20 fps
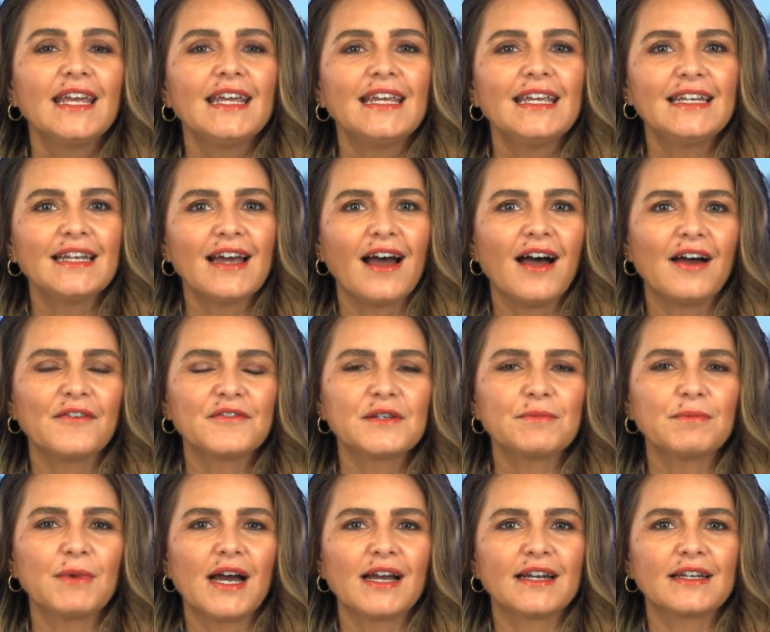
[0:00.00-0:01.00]
In
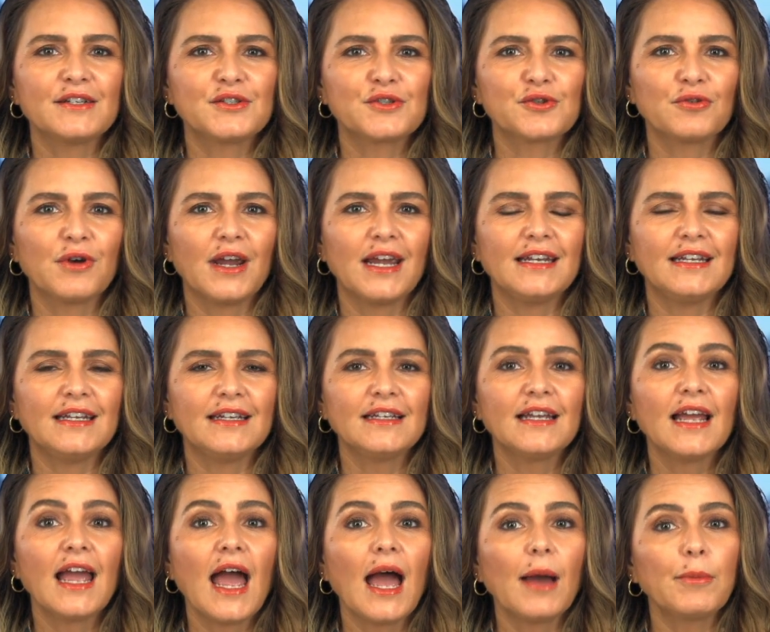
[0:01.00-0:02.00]
aftermarket
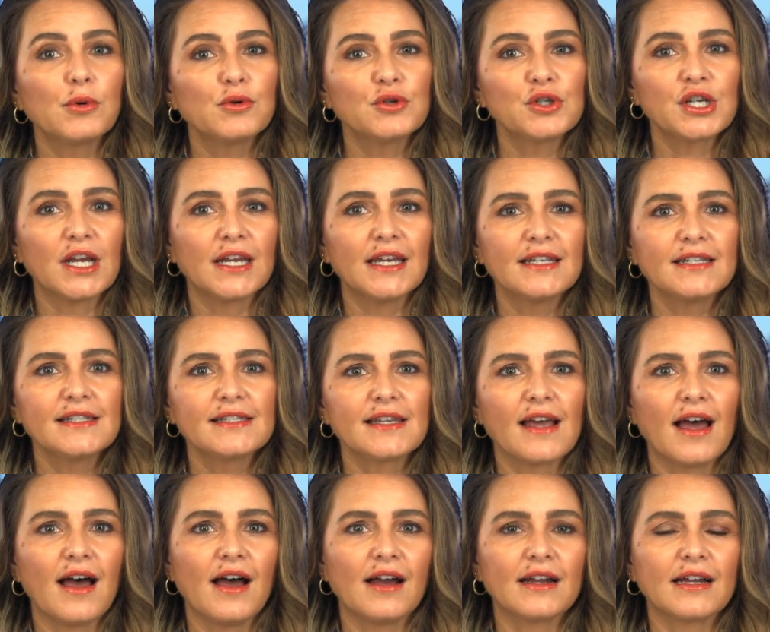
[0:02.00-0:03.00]
trading, Apple shares
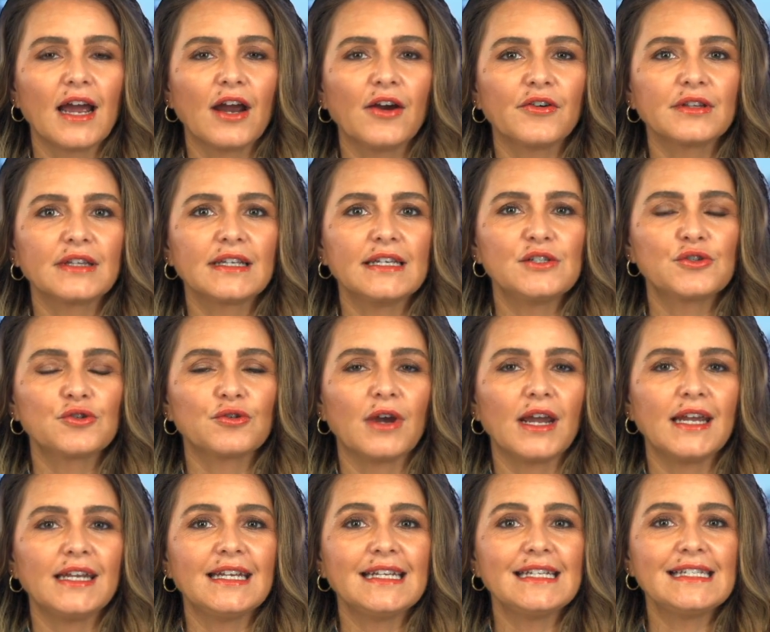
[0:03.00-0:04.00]
are currently
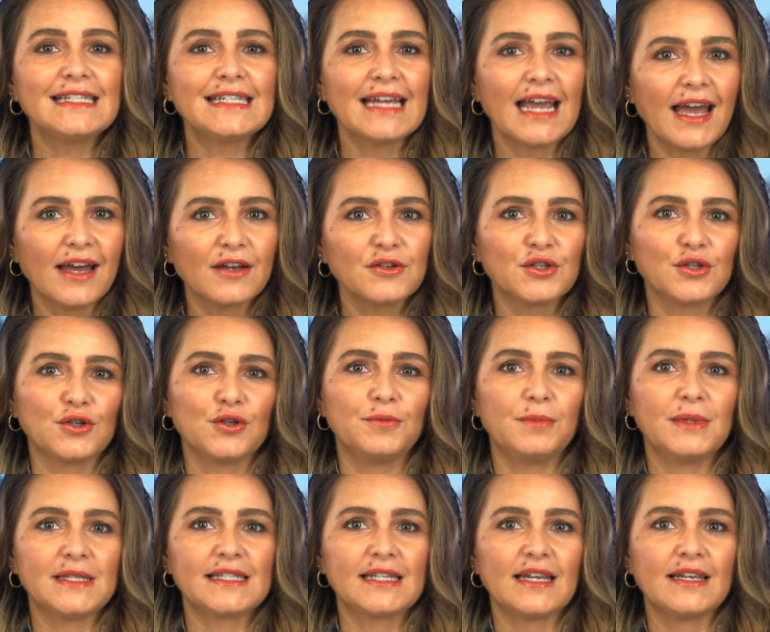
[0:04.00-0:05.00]
trading down
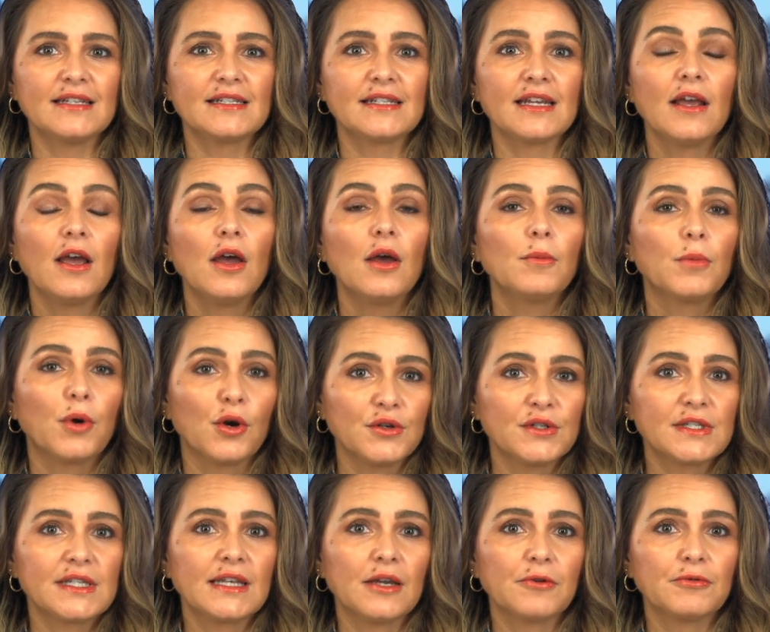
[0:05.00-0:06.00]
2%
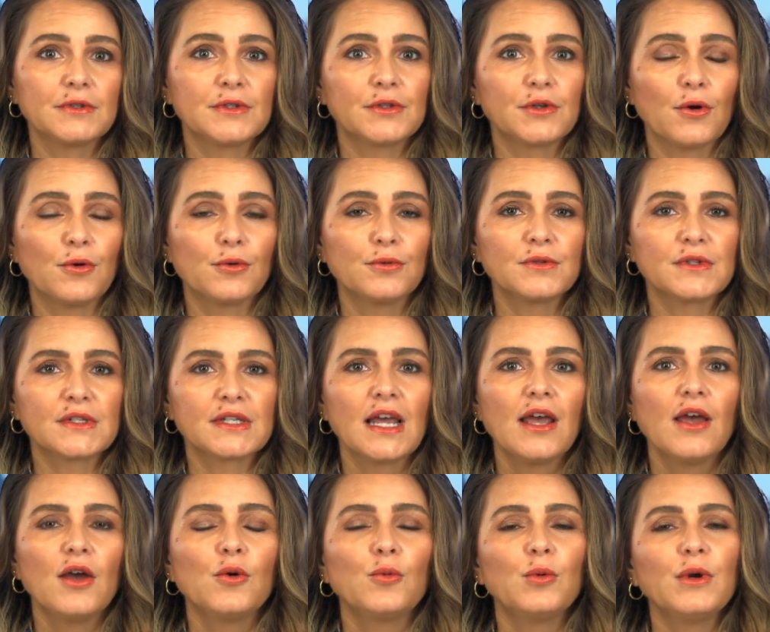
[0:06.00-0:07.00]
post their results,
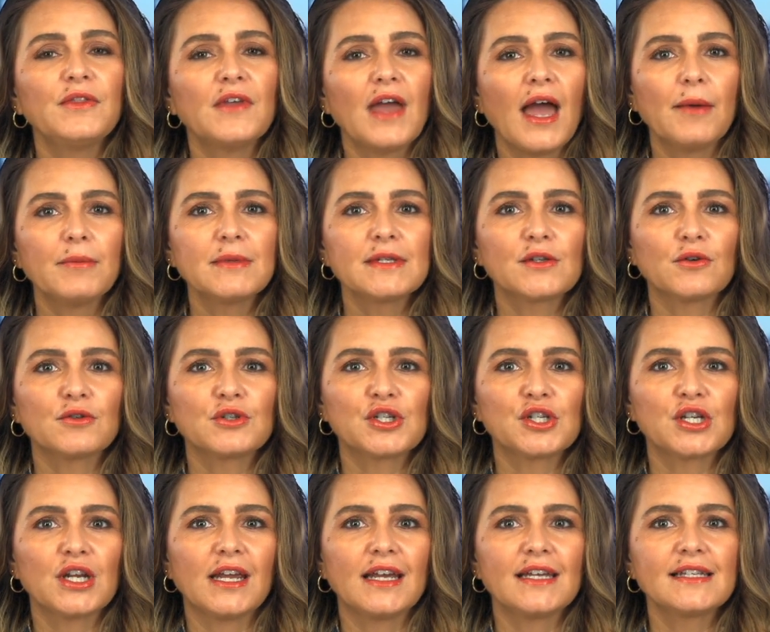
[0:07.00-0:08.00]
with Amazon
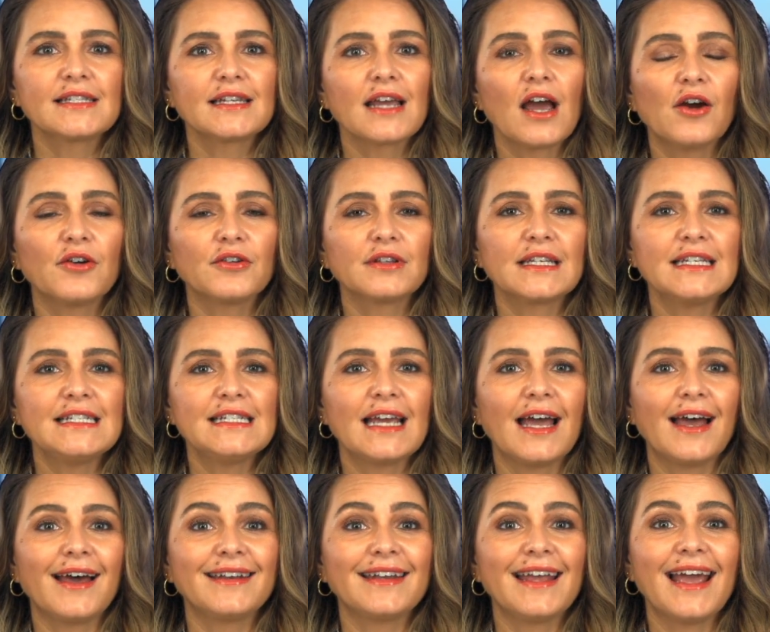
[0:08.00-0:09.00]
shares currently
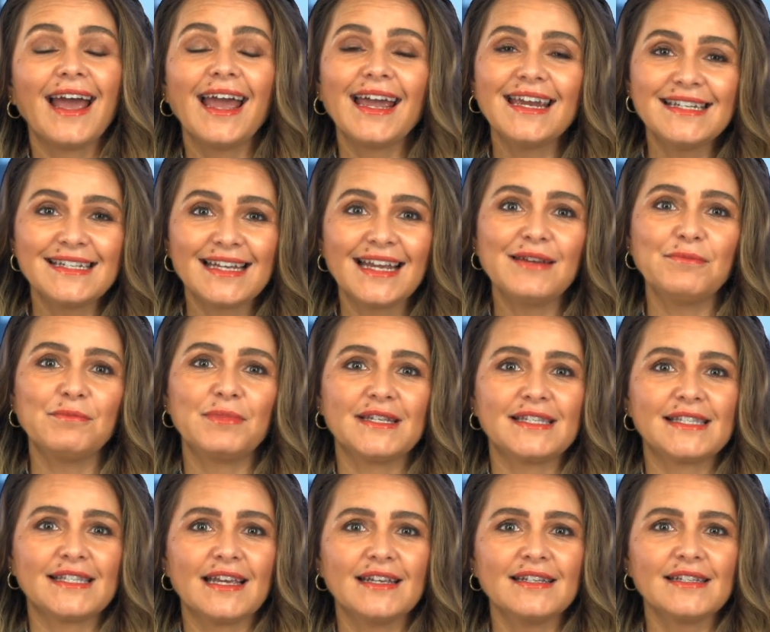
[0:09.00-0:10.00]
down
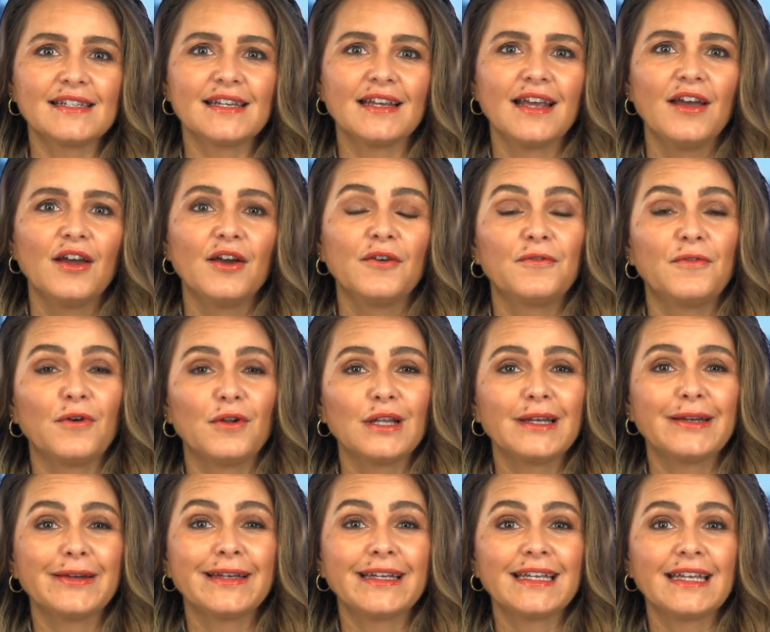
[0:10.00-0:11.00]
18%
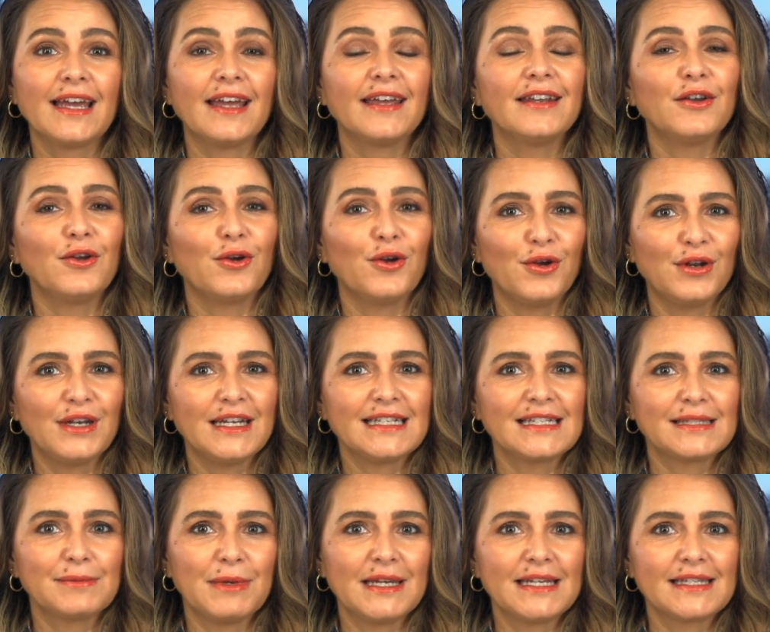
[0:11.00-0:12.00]
following an
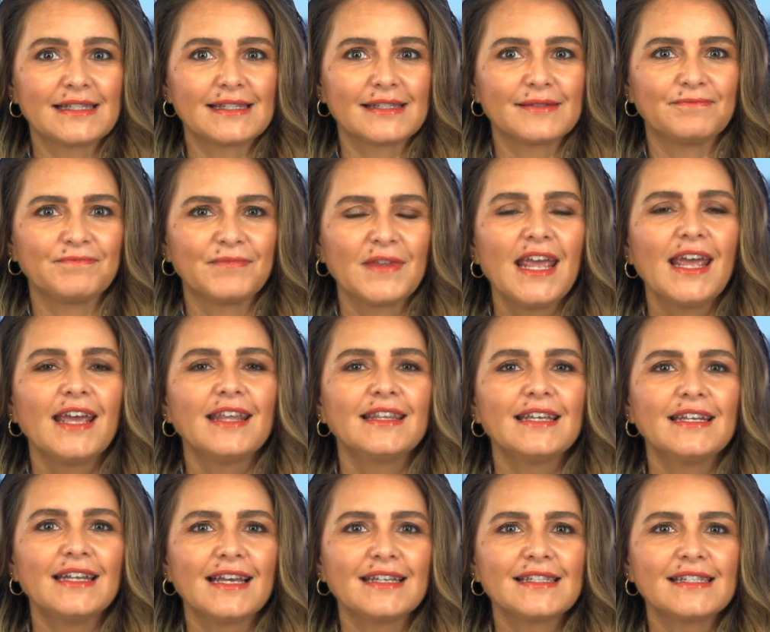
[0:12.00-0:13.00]
earnings miss. The
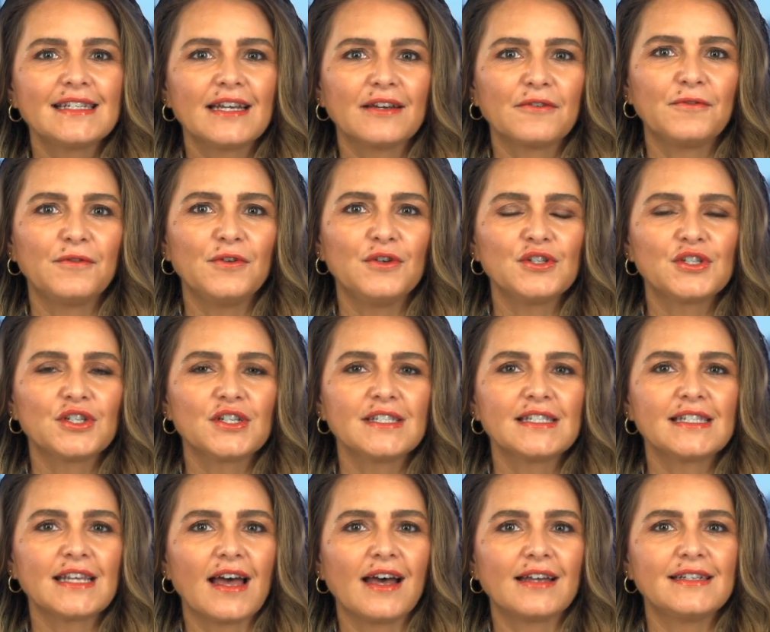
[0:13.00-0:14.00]
Nasdaq
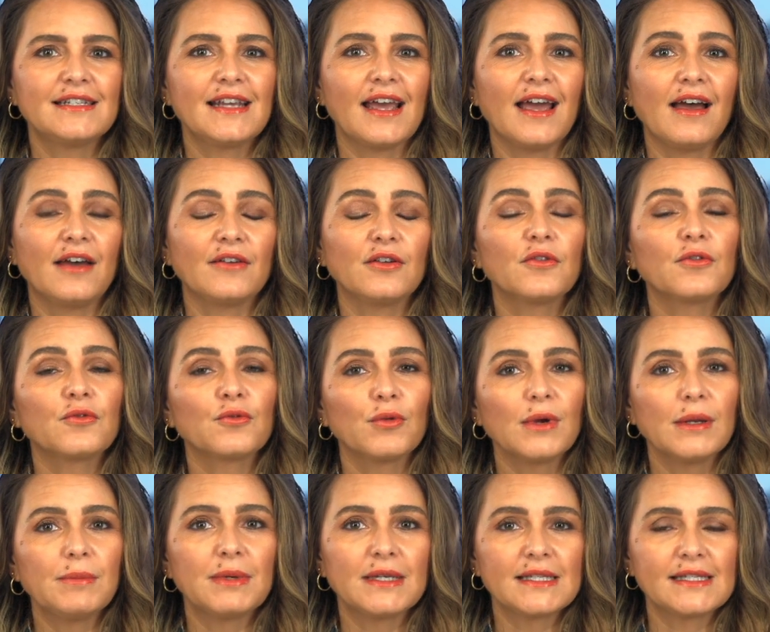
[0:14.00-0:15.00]
futures are down
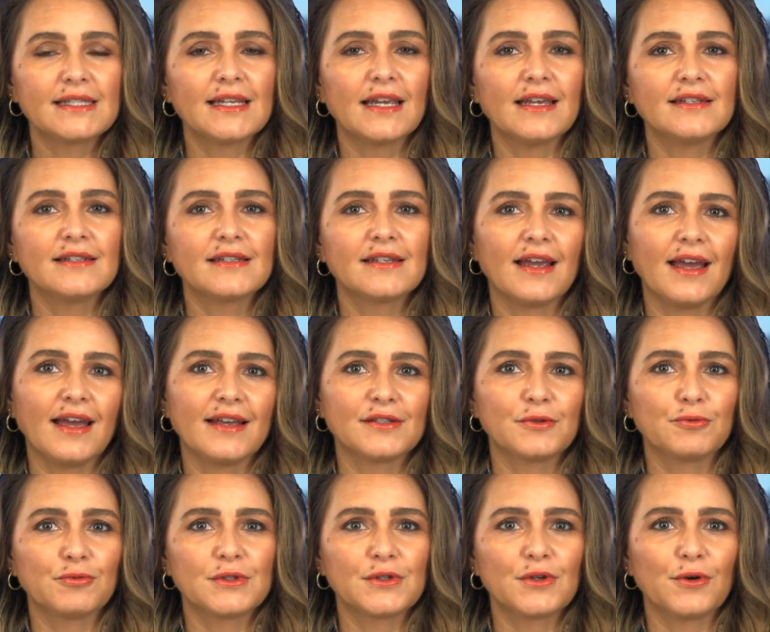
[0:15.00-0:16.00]
3% as a
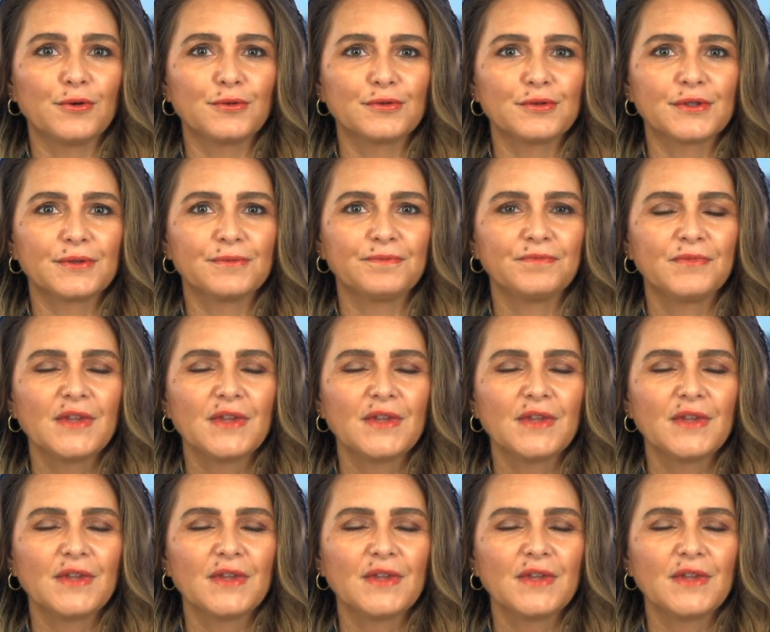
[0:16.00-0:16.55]
result.